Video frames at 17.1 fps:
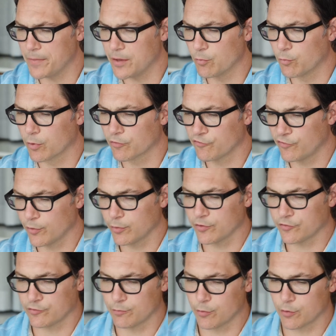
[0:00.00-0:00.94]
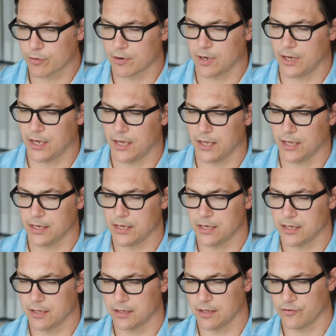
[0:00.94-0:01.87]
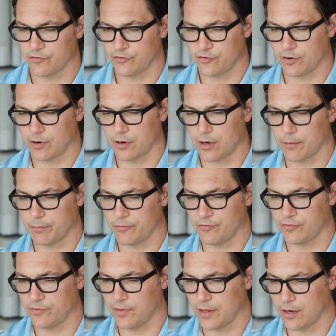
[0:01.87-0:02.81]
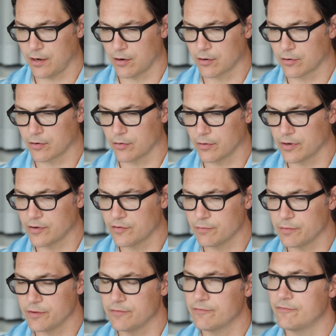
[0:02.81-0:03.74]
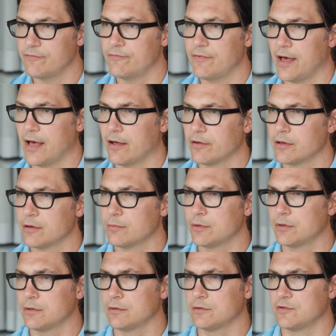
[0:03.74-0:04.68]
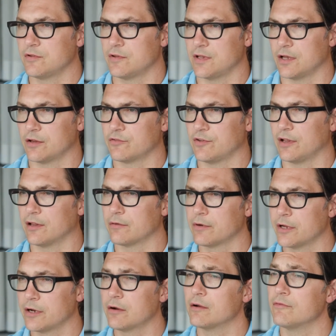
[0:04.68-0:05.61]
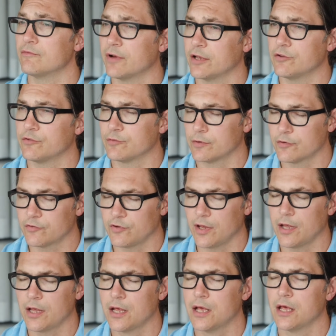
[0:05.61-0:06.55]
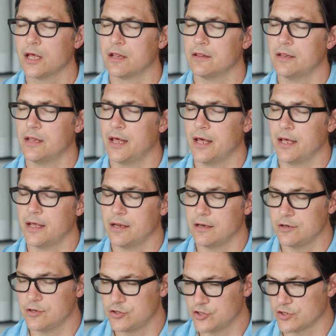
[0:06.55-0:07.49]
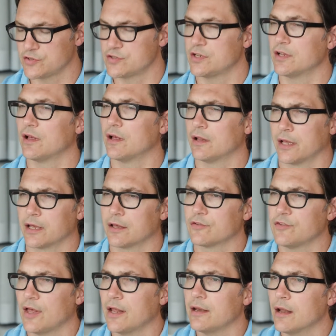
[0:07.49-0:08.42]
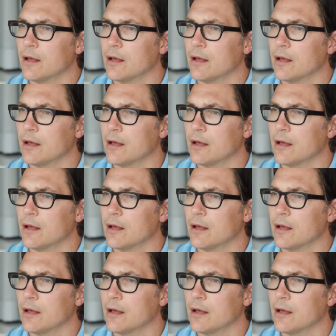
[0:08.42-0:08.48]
we're focused more on the startups that are going to be valuable to the accelerator and vice versa, than just like a set